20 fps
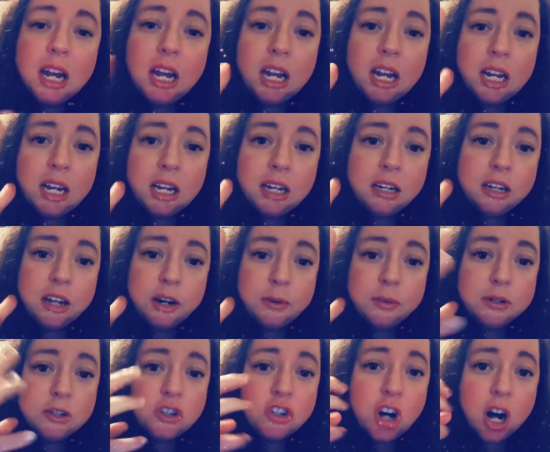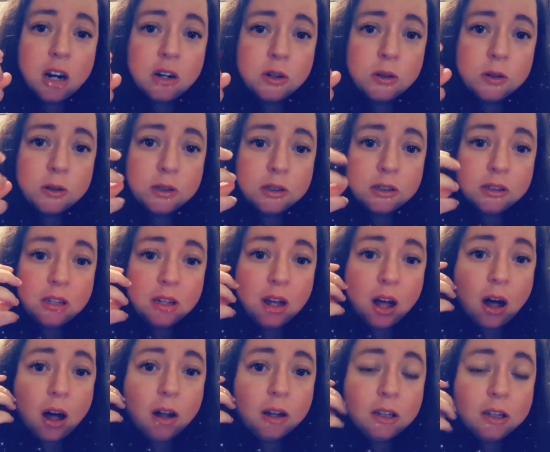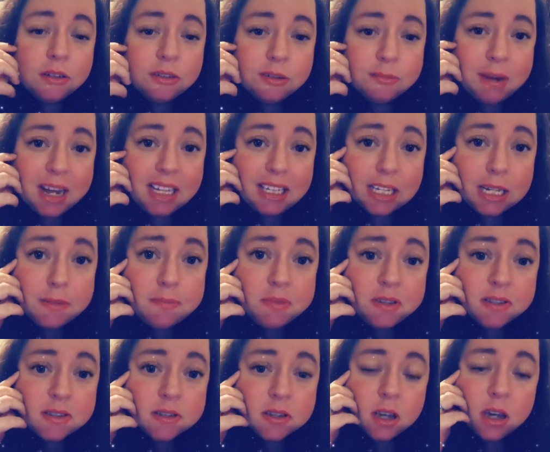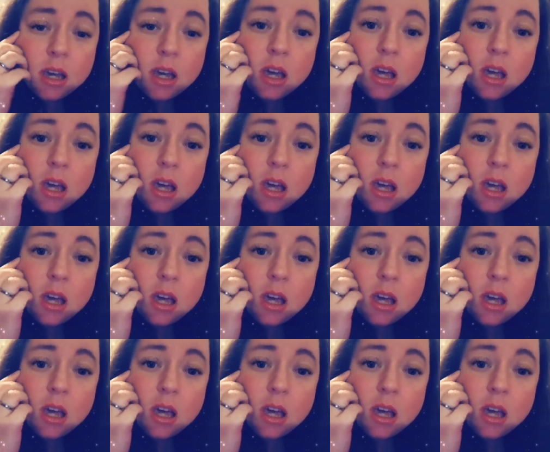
and there was charcoal all over my lips.